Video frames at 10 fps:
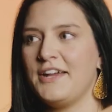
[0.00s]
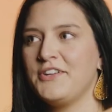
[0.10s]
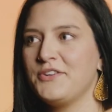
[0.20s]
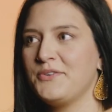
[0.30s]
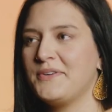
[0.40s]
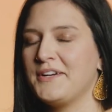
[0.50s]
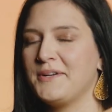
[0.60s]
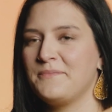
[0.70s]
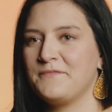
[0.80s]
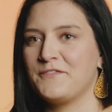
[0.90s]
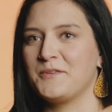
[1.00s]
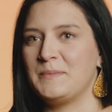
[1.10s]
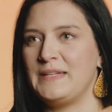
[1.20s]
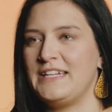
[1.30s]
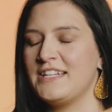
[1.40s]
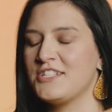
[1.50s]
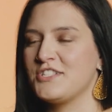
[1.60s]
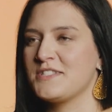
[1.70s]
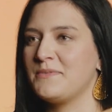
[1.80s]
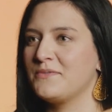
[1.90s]
I know um, for me, it's
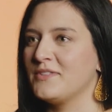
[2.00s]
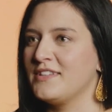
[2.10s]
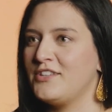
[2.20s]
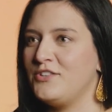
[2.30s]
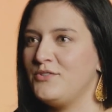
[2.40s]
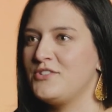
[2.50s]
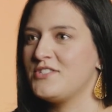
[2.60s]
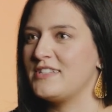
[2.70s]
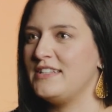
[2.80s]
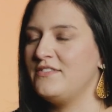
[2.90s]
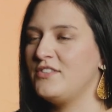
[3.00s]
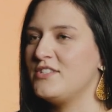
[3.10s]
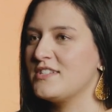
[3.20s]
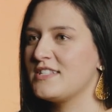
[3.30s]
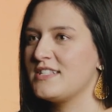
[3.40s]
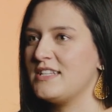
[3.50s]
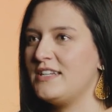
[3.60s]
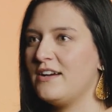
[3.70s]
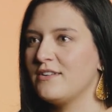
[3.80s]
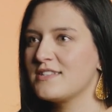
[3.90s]
just been really huge to even just see
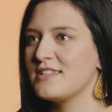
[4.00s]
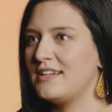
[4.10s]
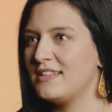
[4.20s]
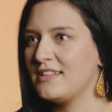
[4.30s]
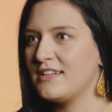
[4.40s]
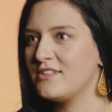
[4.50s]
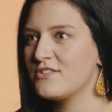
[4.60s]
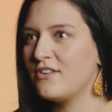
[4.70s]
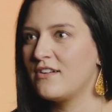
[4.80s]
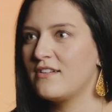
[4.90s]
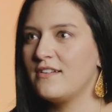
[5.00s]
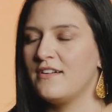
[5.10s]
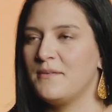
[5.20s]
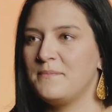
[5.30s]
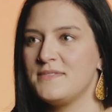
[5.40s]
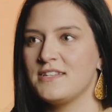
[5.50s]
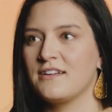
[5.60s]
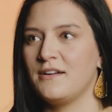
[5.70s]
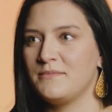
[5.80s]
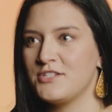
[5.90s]
how excited the kids are um, to
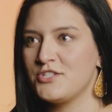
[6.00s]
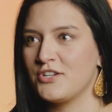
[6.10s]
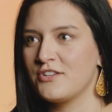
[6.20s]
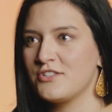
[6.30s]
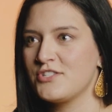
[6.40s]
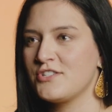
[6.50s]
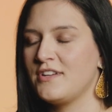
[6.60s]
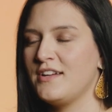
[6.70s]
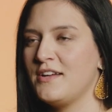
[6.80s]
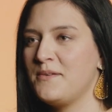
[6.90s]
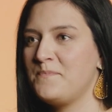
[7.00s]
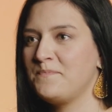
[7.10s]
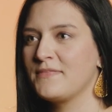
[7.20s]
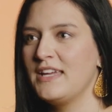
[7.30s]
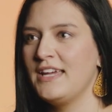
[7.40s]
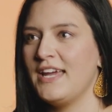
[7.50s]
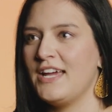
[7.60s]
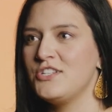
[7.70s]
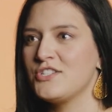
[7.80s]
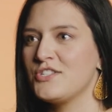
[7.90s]
come to church um,
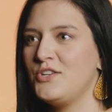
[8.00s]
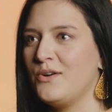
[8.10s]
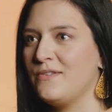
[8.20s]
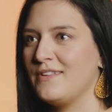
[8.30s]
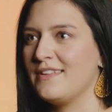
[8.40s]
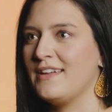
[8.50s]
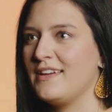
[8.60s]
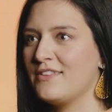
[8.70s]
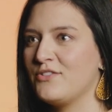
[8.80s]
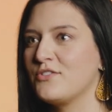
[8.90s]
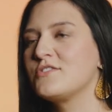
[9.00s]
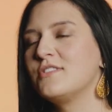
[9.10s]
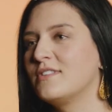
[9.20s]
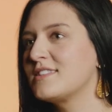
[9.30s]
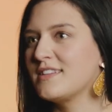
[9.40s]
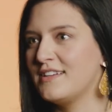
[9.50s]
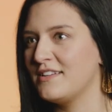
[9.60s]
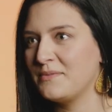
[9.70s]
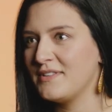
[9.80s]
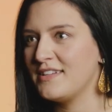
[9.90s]
and just know that like they're so
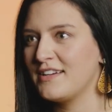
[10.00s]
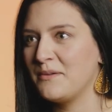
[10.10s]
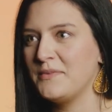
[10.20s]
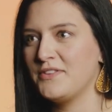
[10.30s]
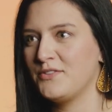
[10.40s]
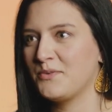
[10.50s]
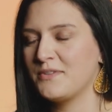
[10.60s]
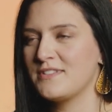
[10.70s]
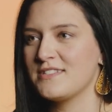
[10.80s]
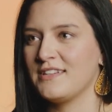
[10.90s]
excited when they come in the doors.